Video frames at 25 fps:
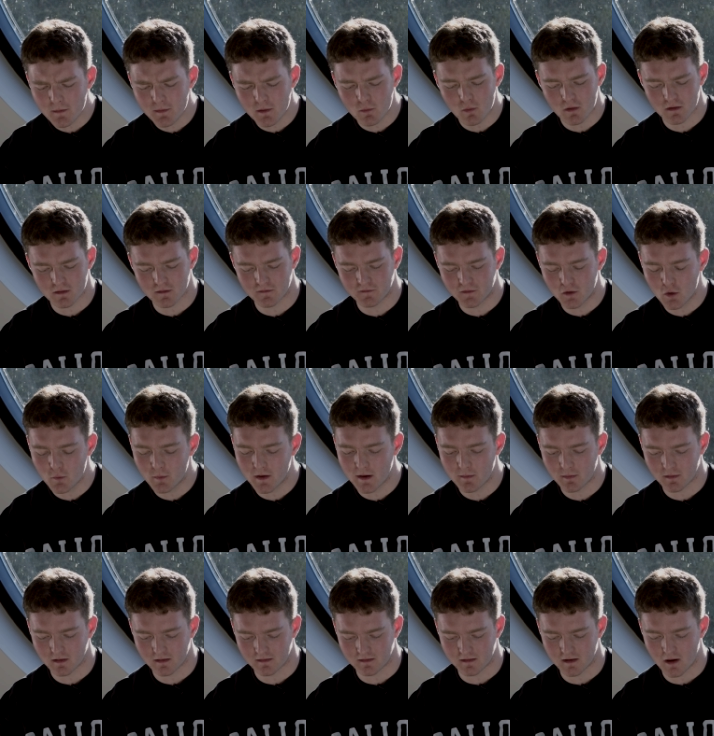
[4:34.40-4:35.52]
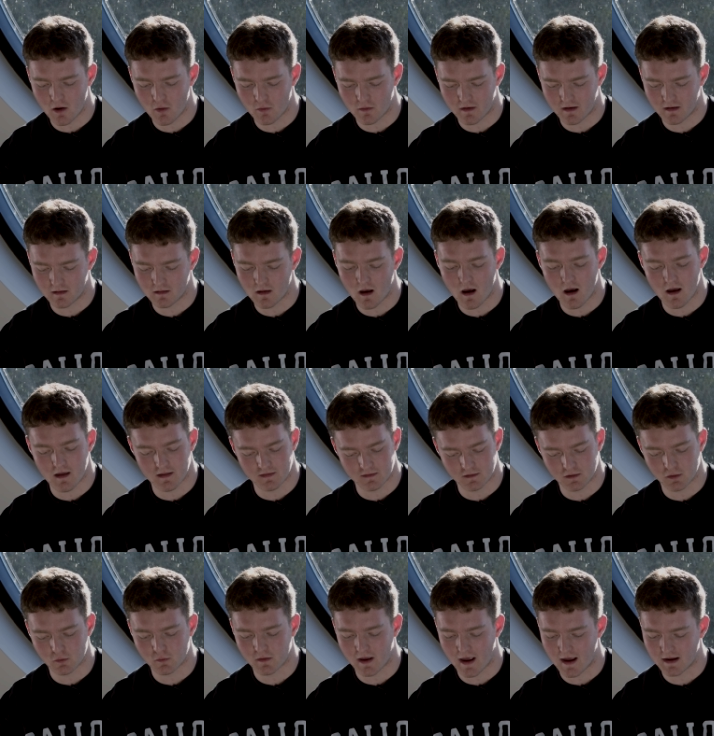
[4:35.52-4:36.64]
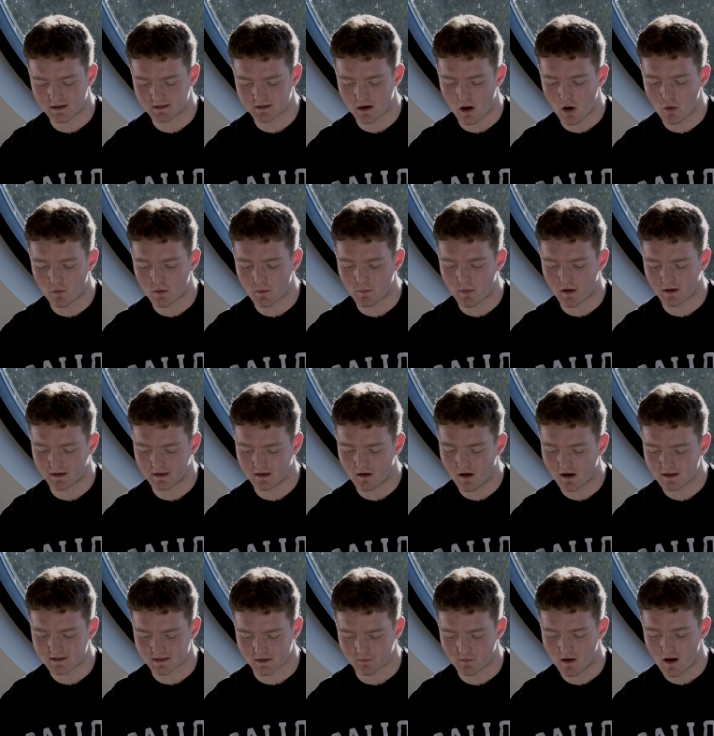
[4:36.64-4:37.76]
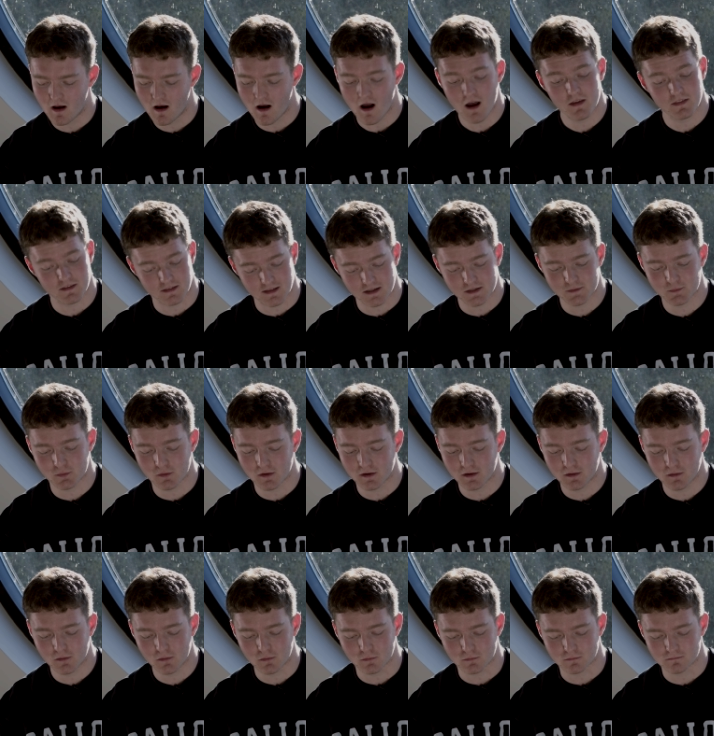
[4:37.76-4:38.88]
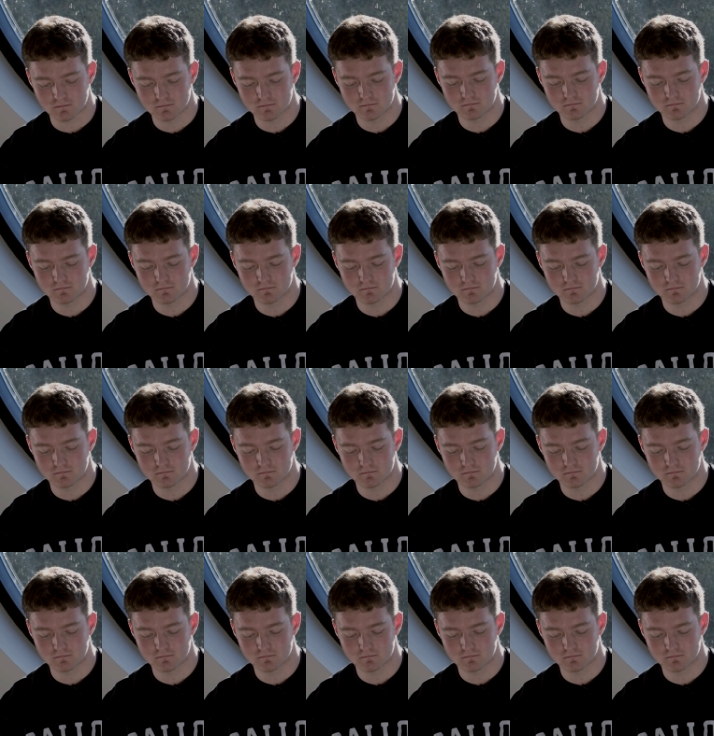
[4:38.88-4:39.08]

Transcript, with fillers: be one of the few people in the, uh, in the UK to own a Buc-ee item. I think that's pretty cool.